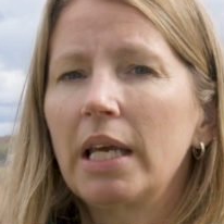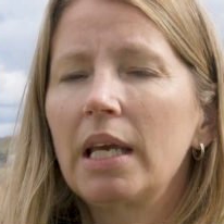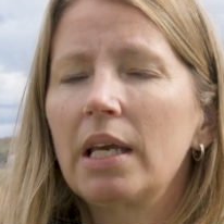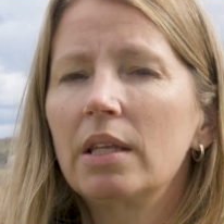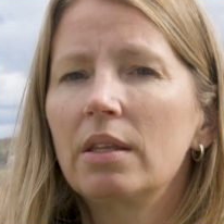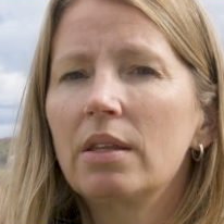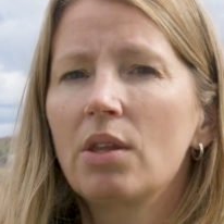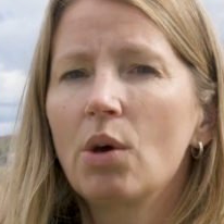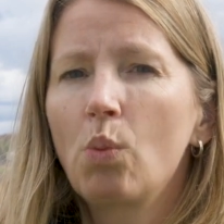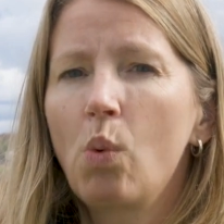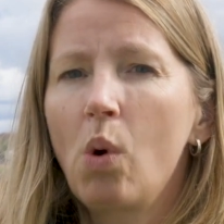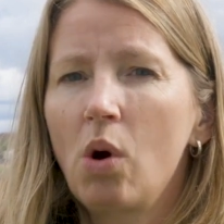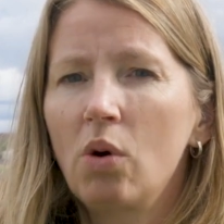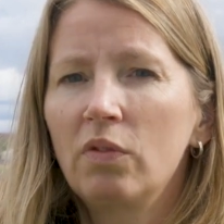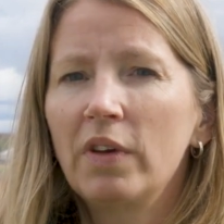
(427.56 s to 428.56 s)
in the
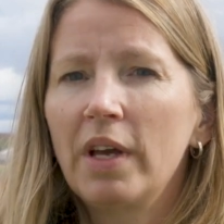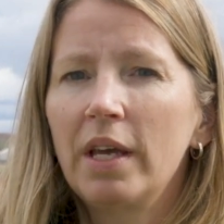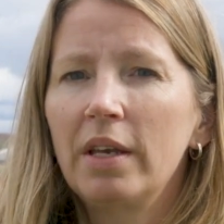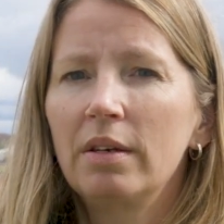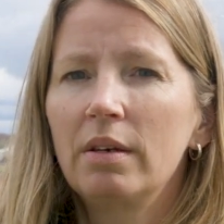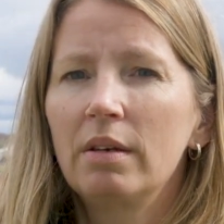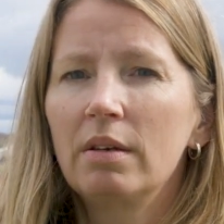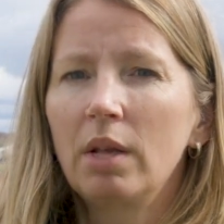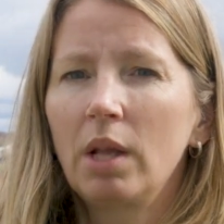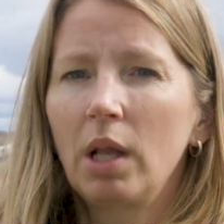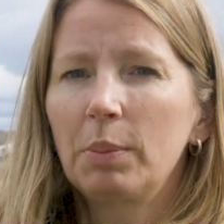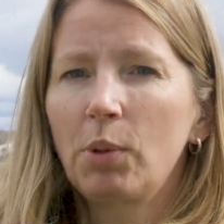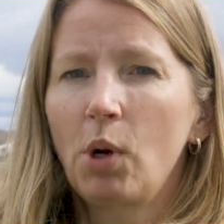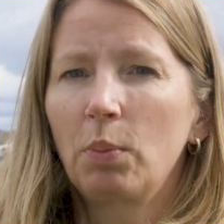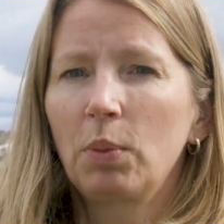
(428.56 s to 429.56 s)
woven
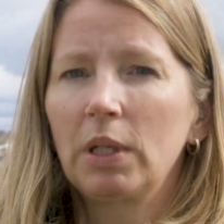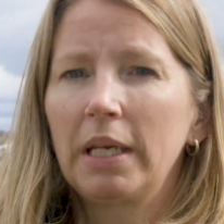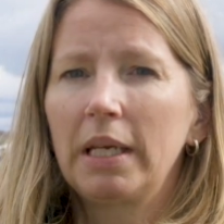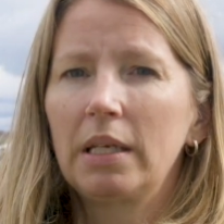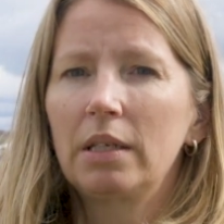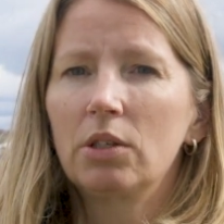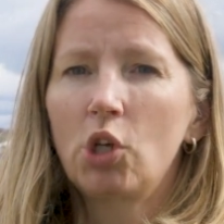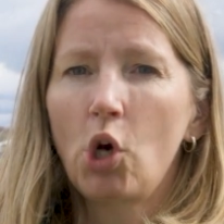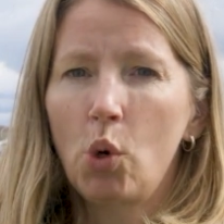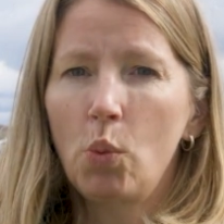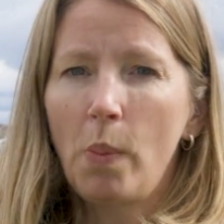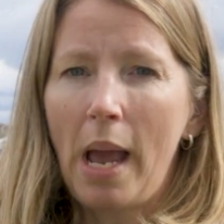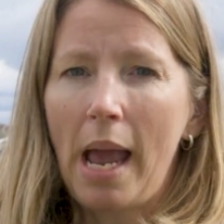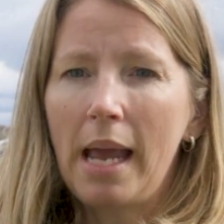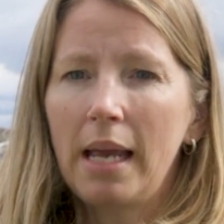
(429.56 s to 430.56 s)
polypropylene tote
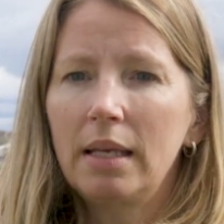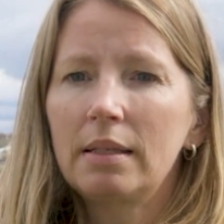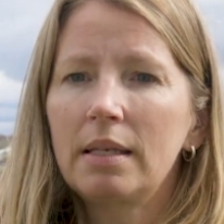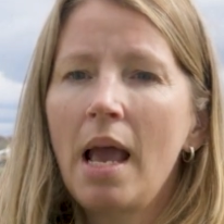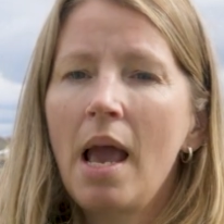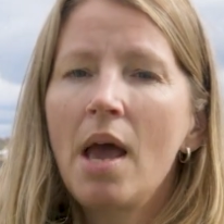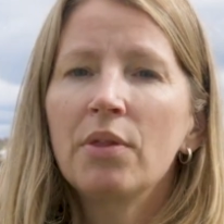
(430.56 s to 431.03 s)
bags,